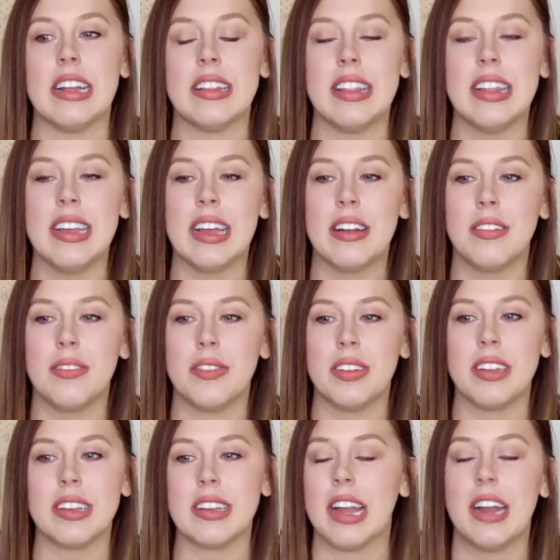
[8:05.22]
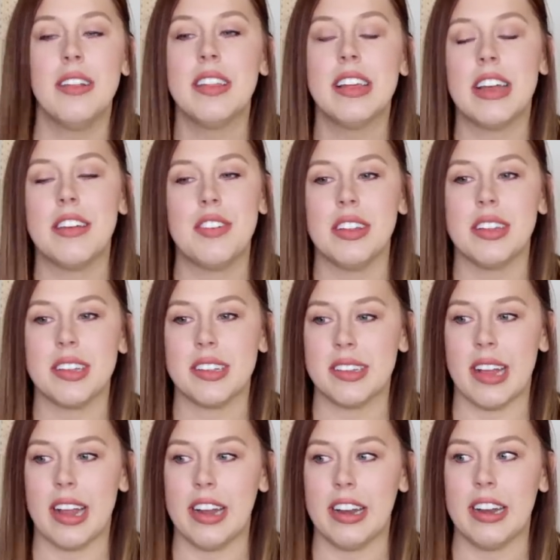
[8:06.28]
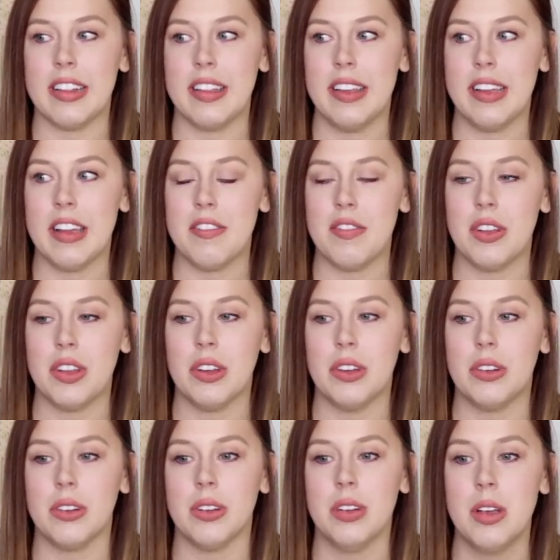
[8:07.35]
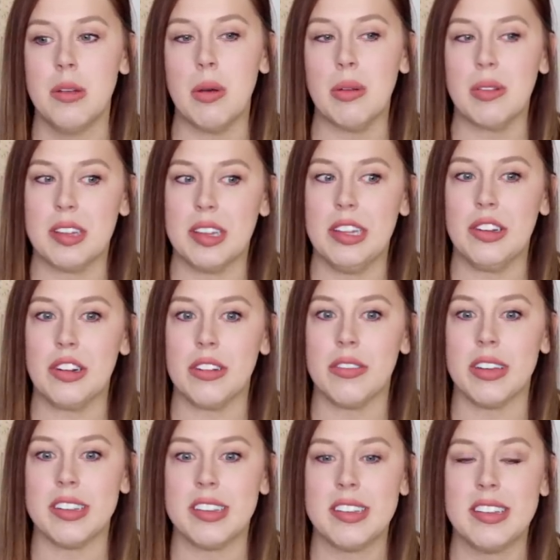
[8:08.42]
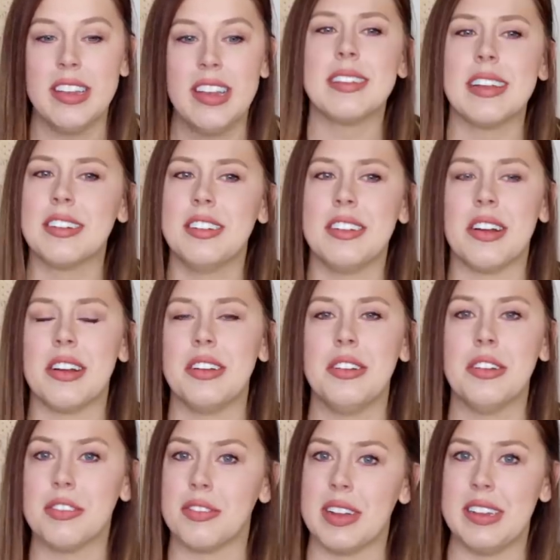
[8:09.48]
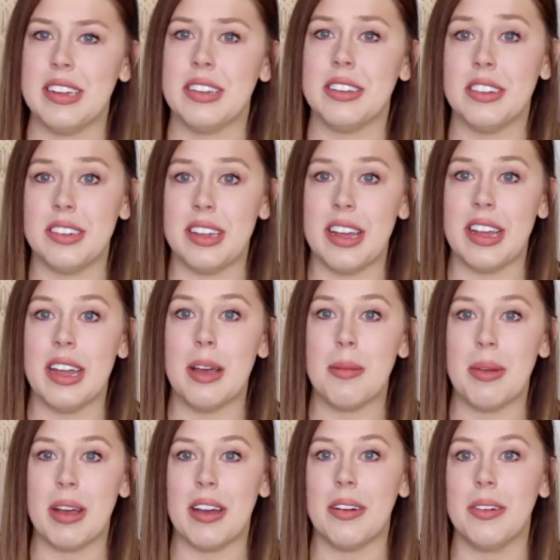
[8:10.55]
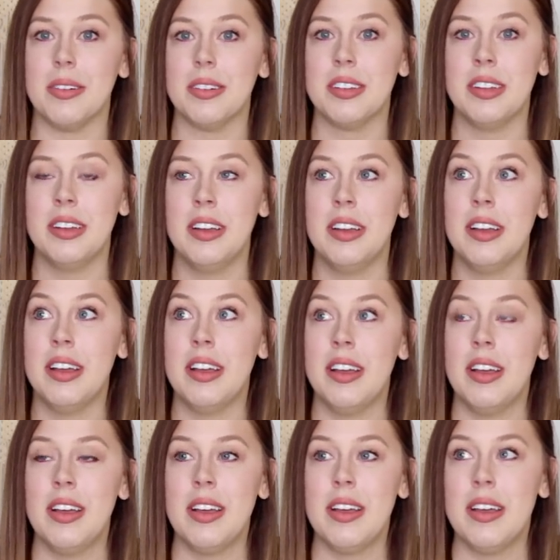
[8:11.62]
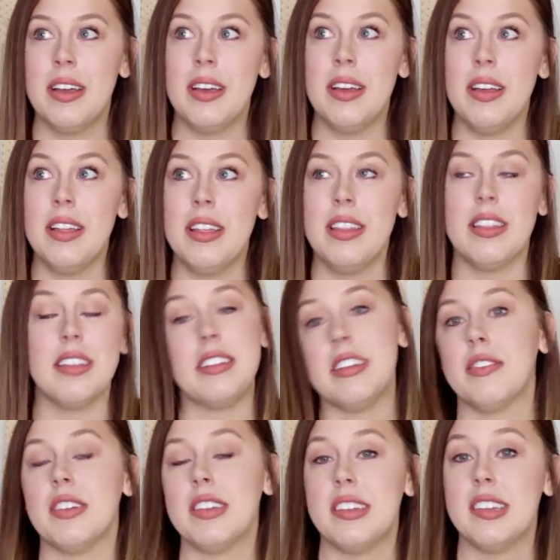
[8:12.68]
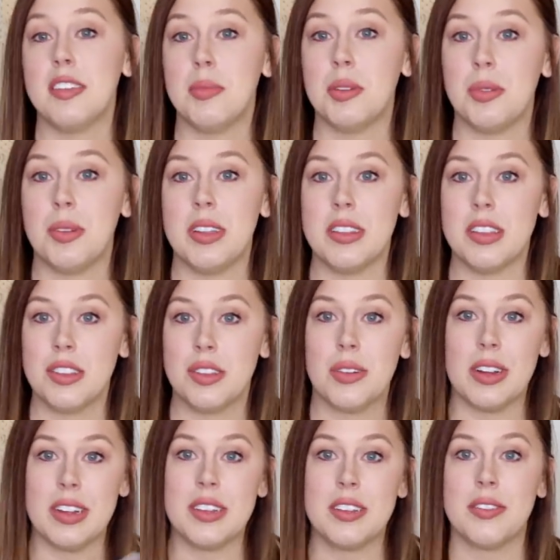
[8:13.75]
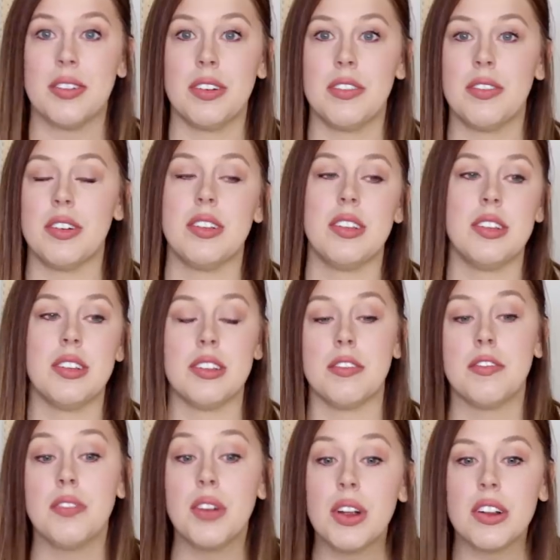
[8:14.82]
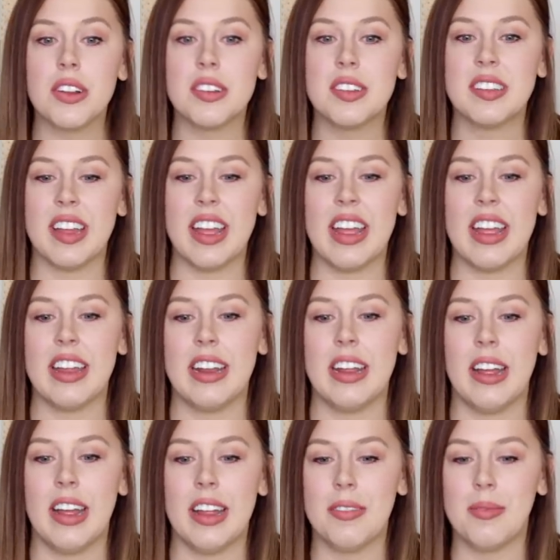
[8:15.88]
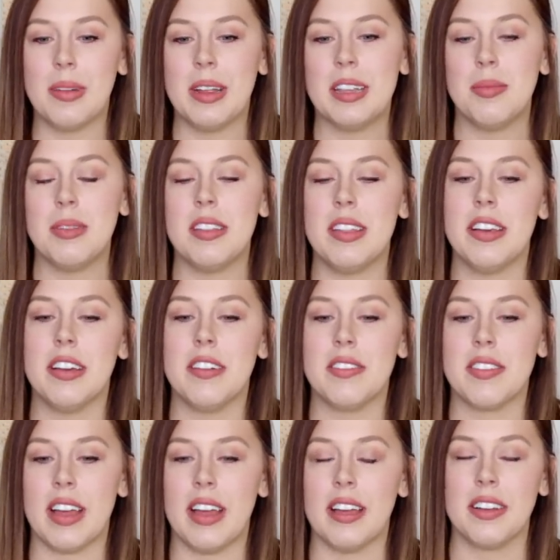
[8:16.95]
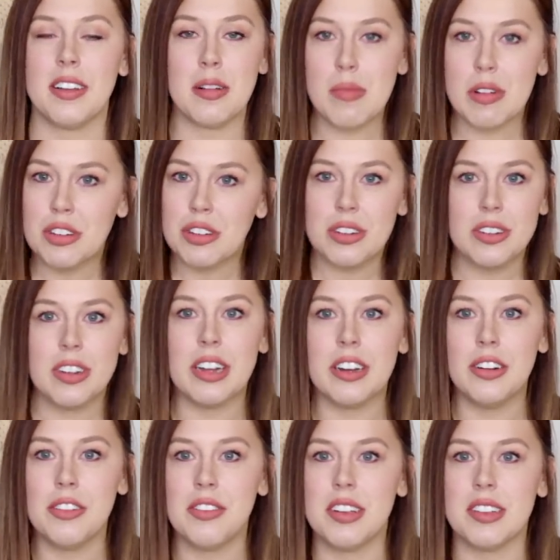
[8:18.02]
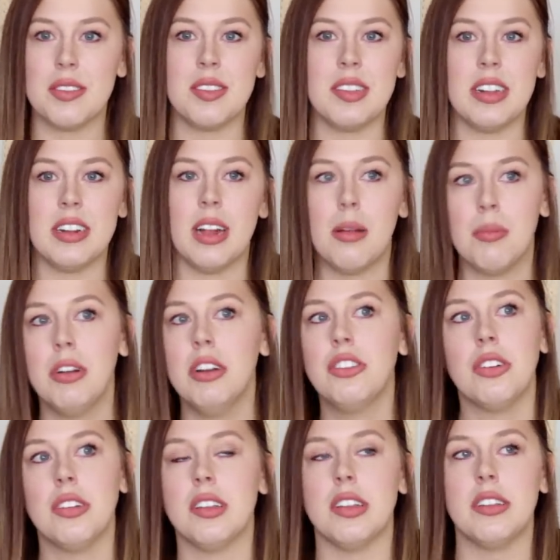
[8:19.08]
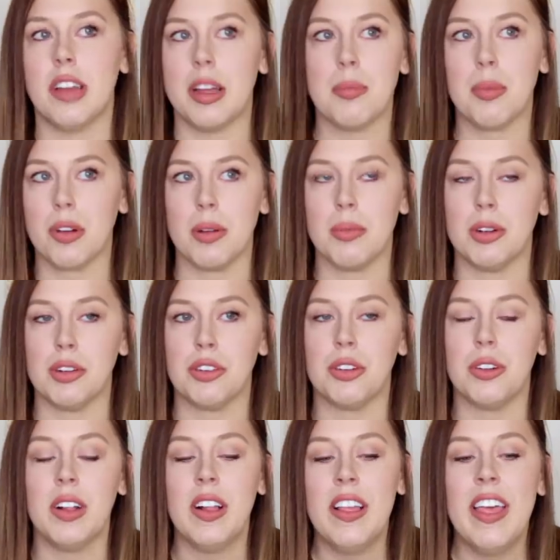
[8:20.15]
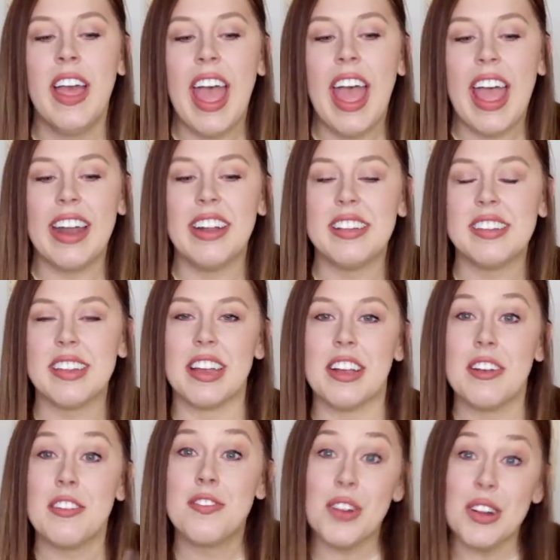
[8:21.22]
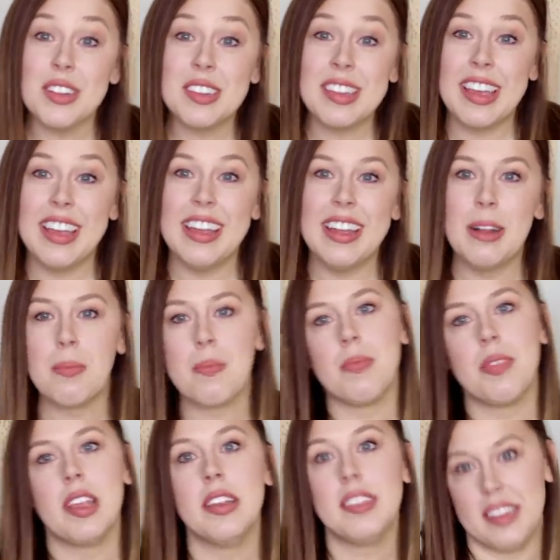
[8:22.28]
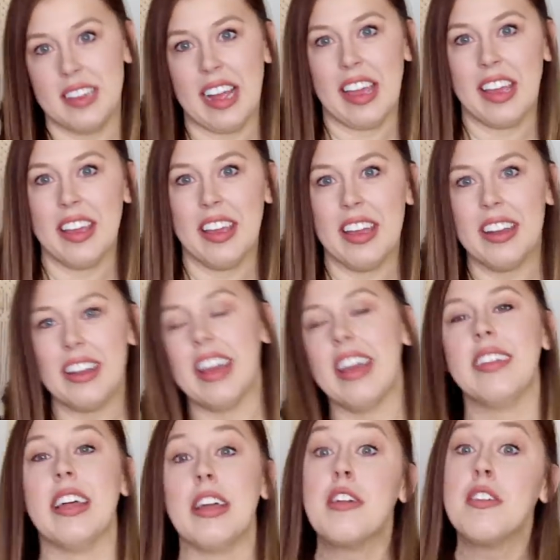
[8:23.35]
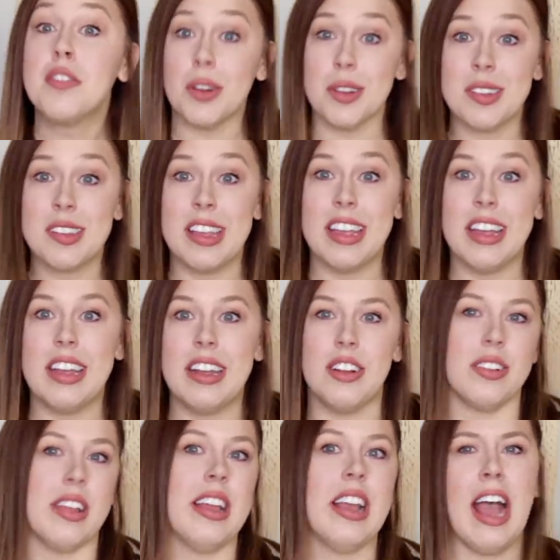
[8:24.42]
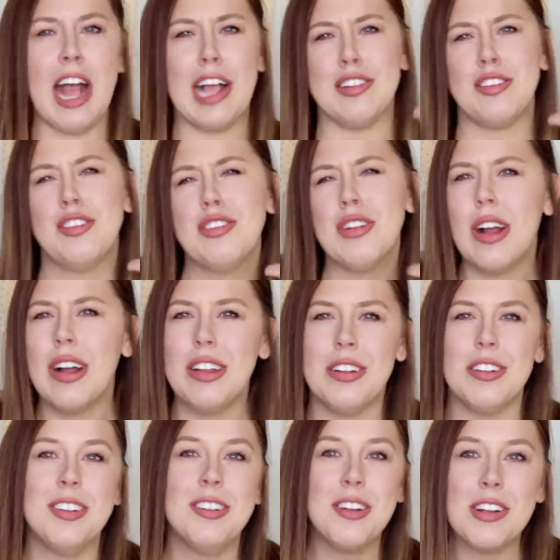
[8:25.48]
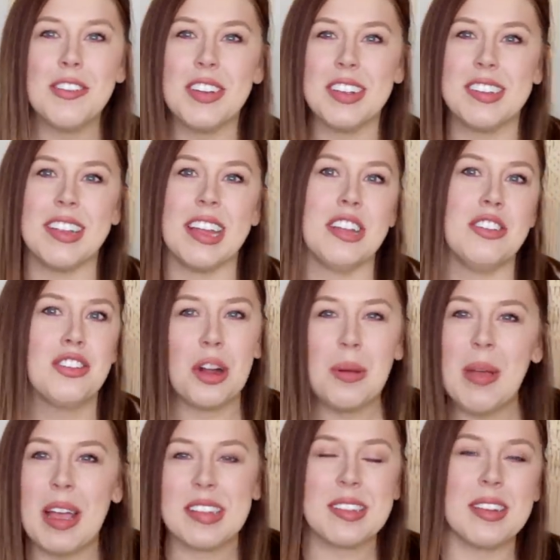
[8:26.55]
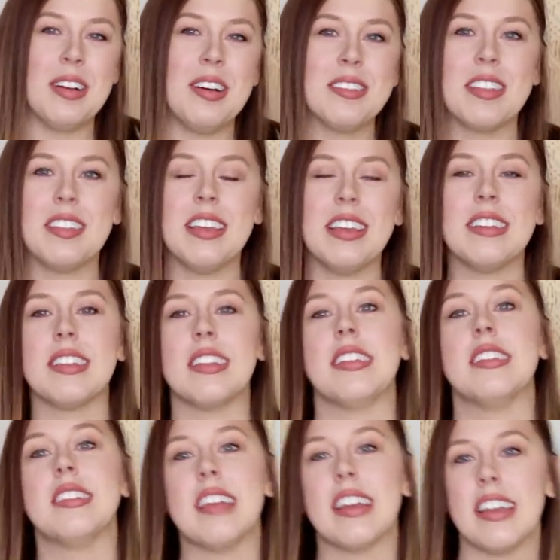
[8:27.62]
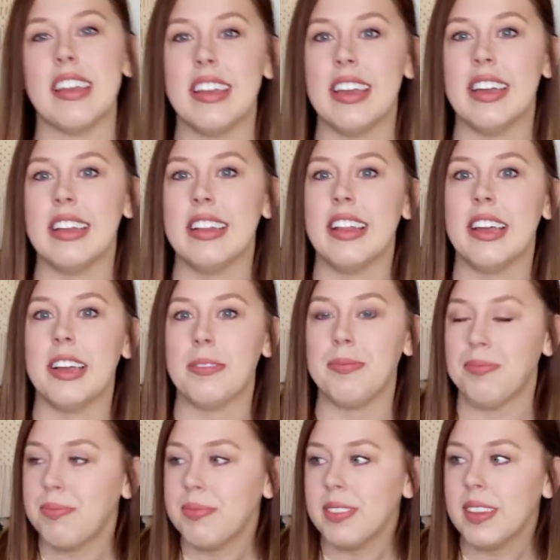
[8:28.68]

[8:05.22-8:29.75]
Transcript: I think I don't feel like, I don't think I feel excited. I think I feel mostly nervous. I was actually talking to a friend the other day about the differences between this transfer versus the first and it, it makes me think of that commercial i don't know if you guys have seen it i'm pretty sure it's a diaper commercial and it's like first kid second kid and like first kid you're like high strung you're nervous like Germ-X on all the things and then second kid like